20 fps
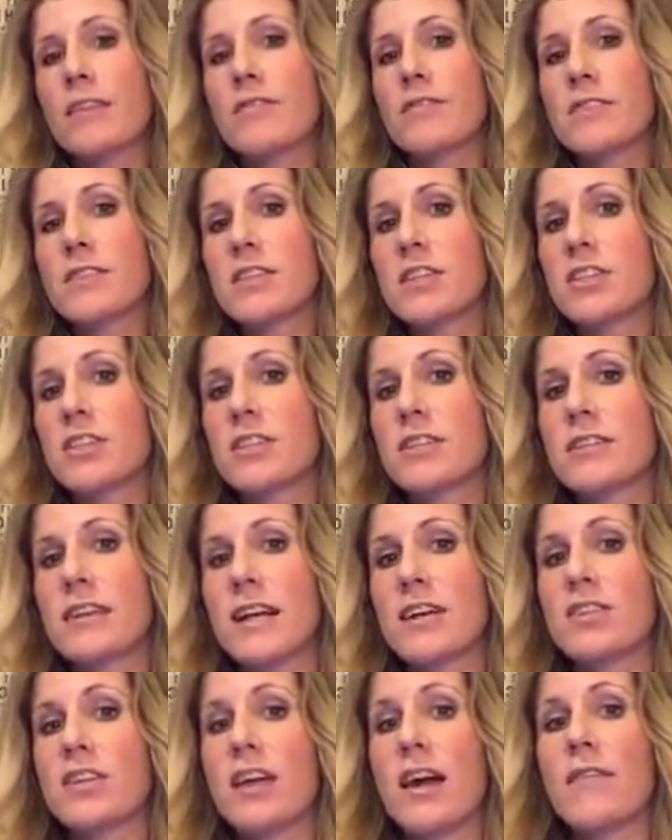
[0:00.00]
physicians
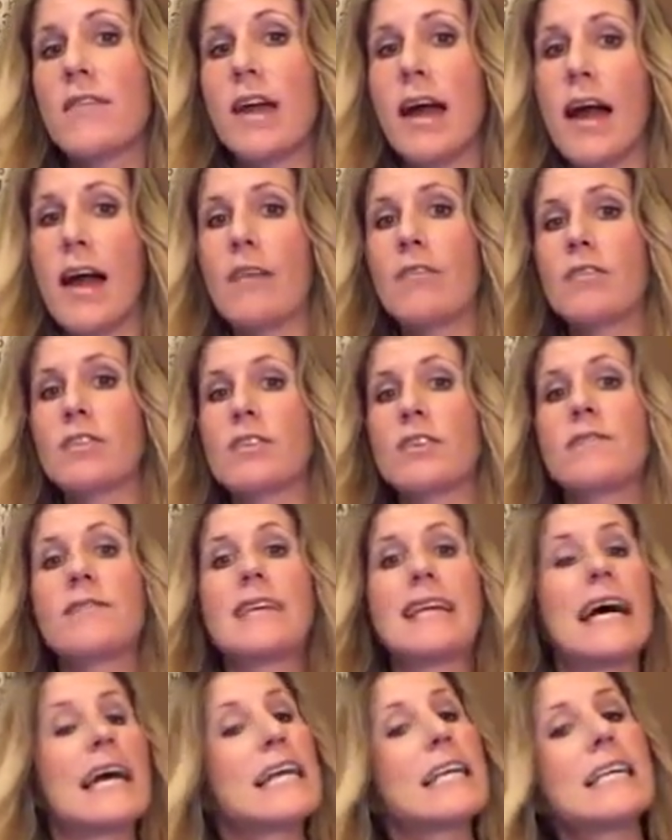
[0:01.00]
actually have an average of
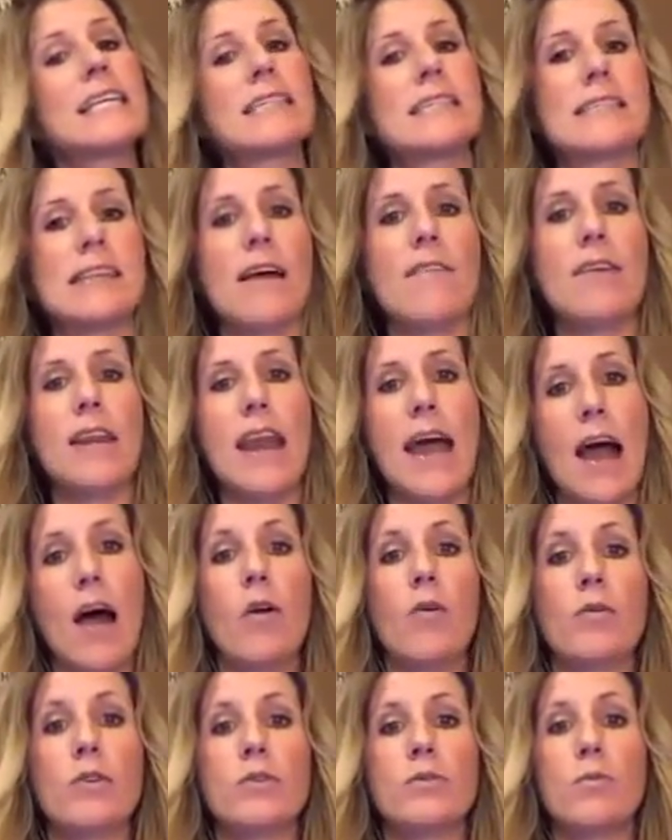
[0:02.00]
97
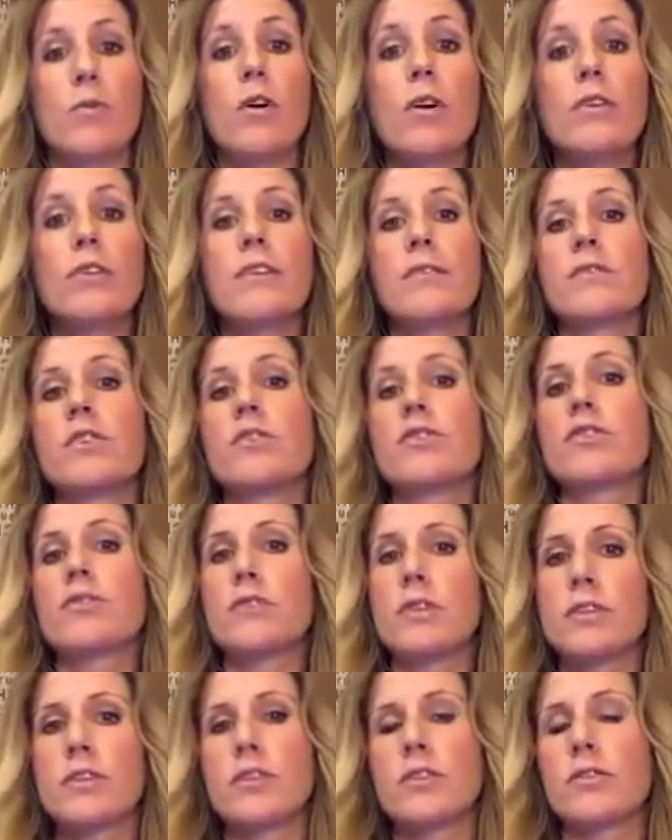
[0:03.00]
hours worth of
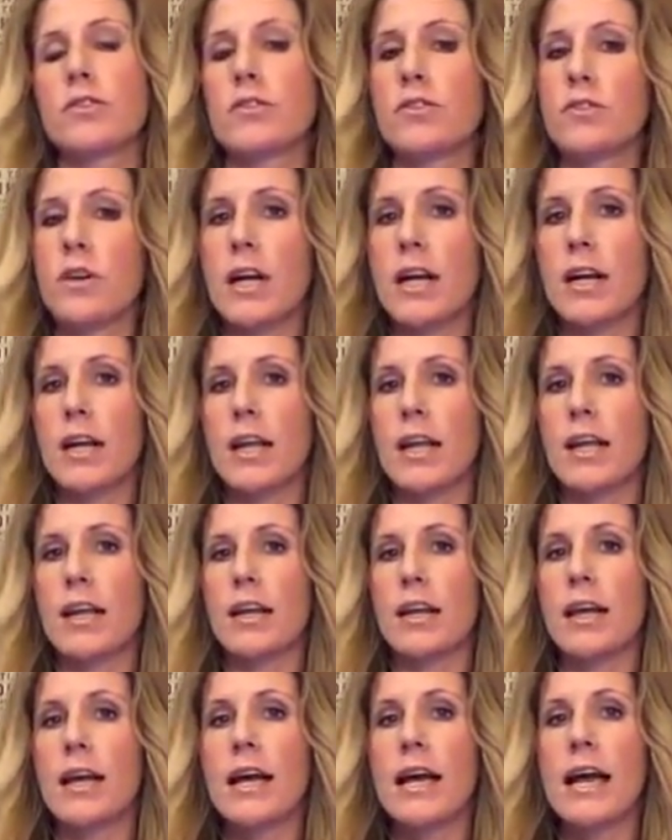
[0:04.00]
nutritional
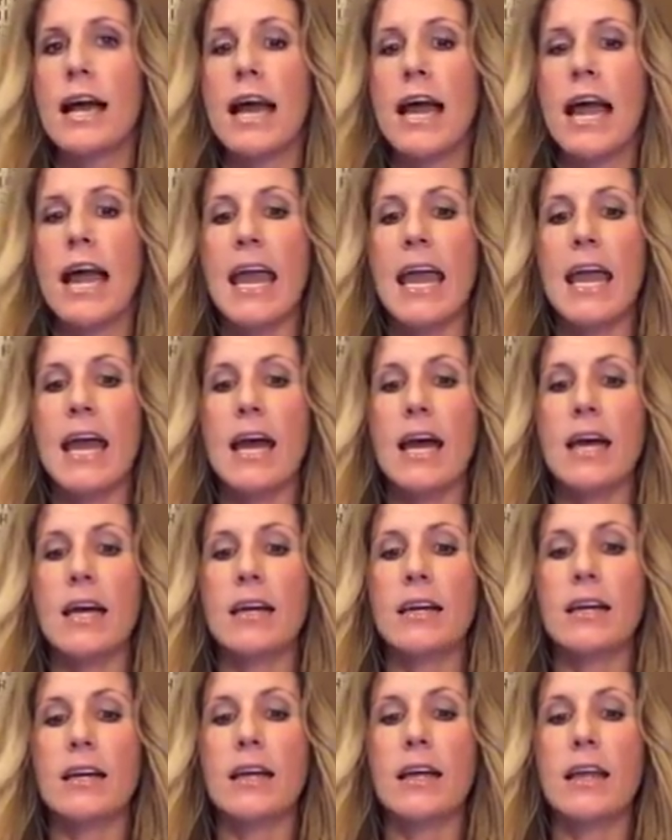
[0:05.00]
training,
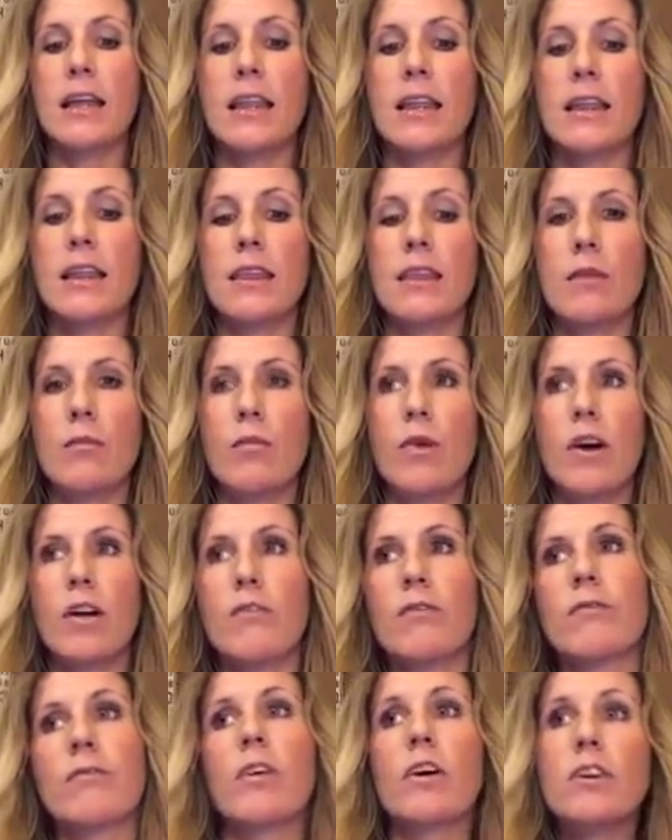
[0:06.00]
and
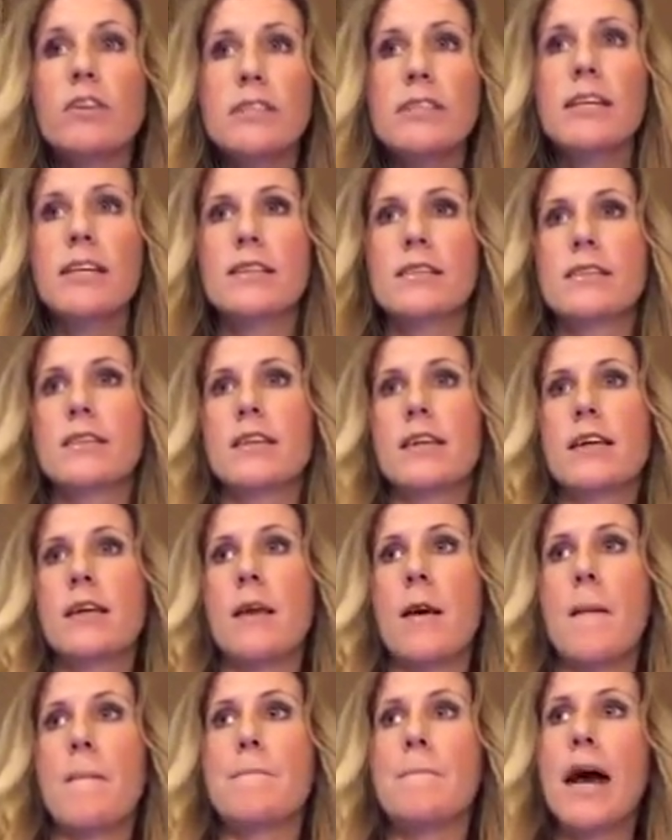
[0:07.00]
versus
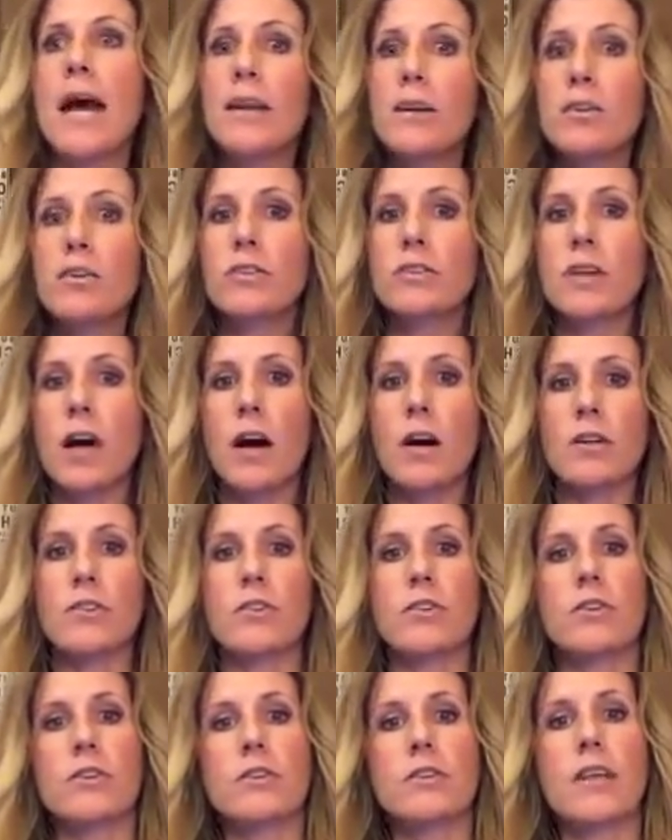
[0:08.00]
the medical
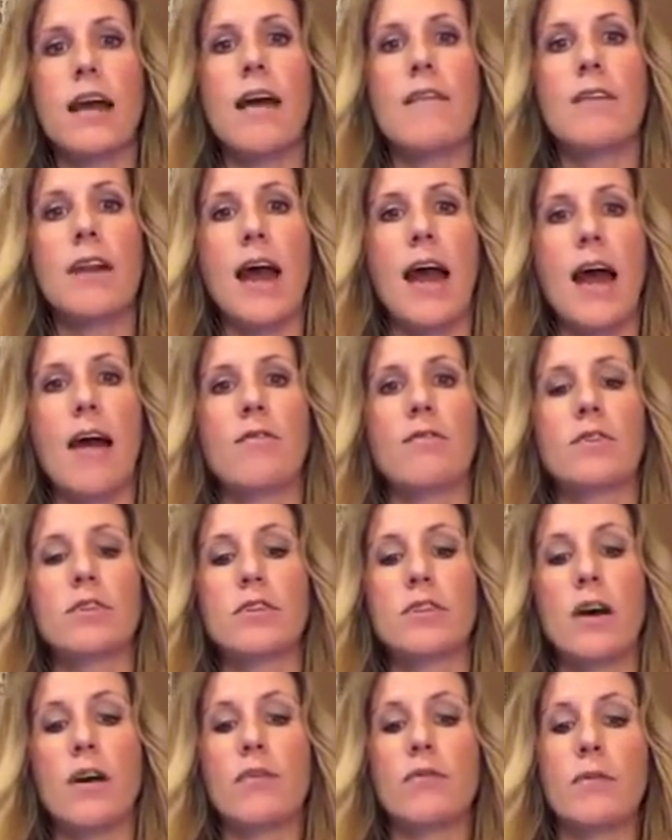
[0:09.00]
doctors have an
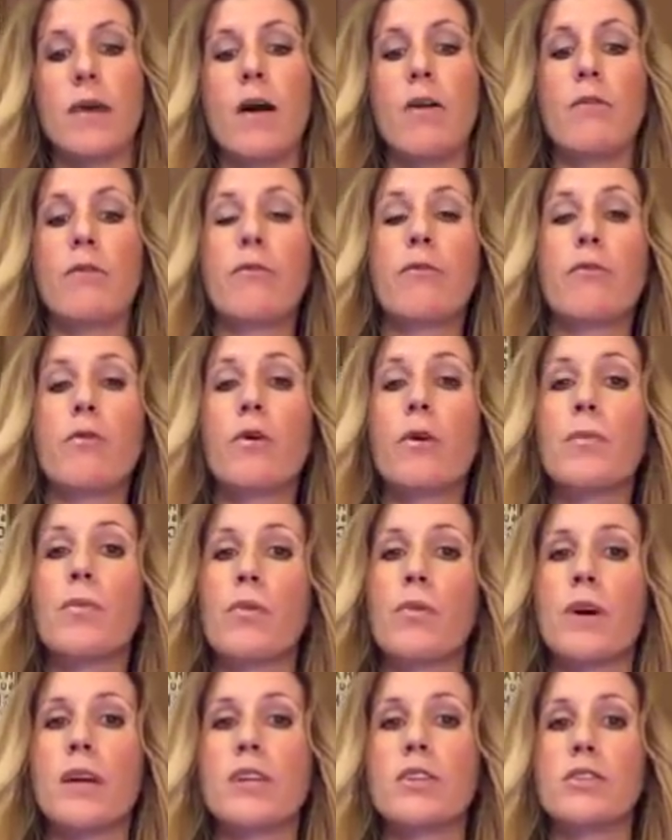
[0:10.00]
average of about
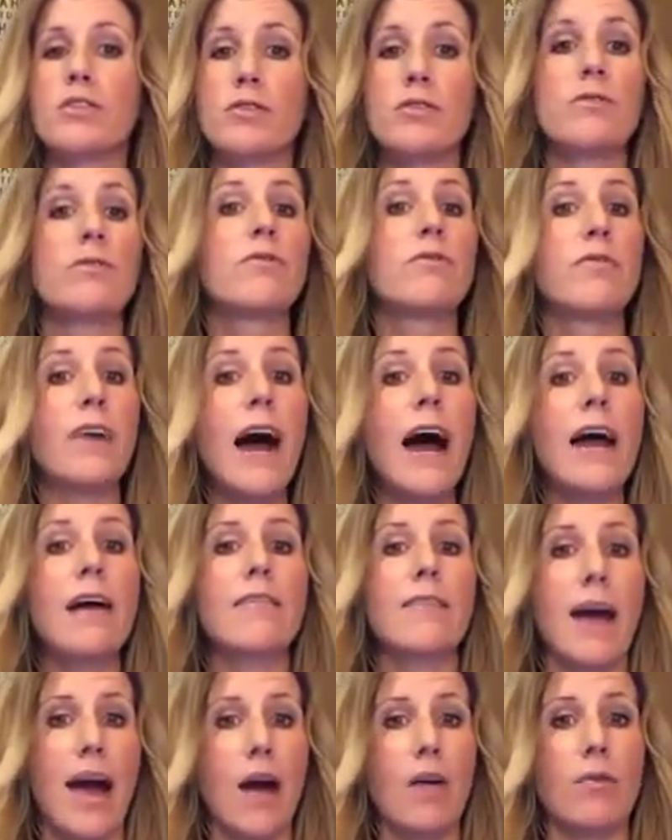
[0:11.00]

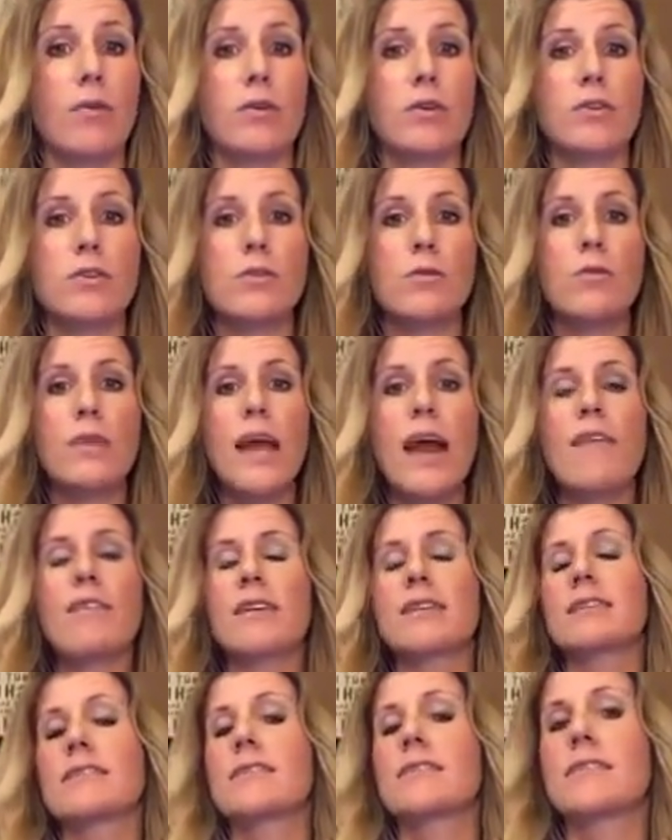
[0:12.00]
4.25 hours. So we have
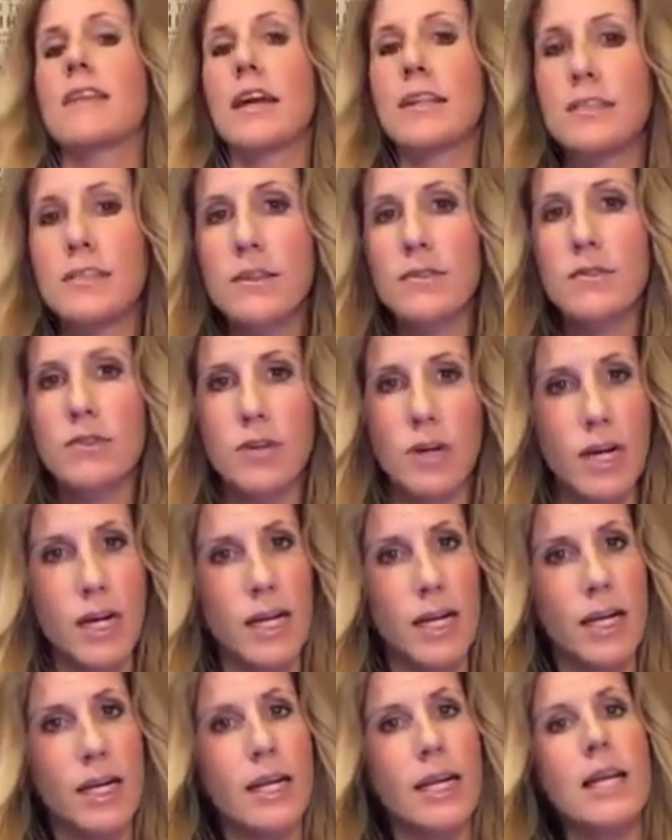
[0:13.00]
extensive
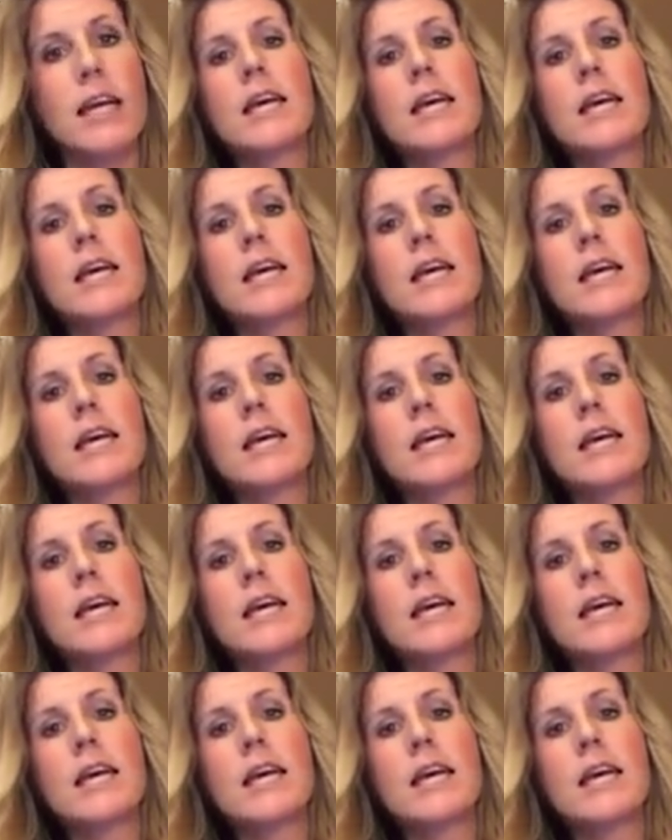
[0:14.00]
training